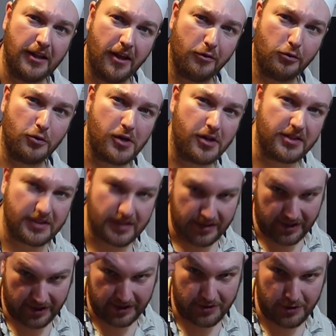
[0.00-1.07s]
Otherwise,
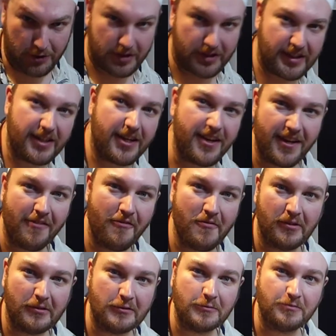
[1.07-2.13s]
enjoy your dinner.
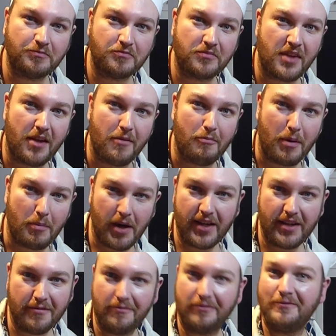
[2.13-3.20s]
Bye
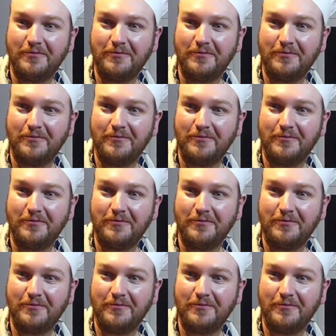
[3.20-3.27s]
bye.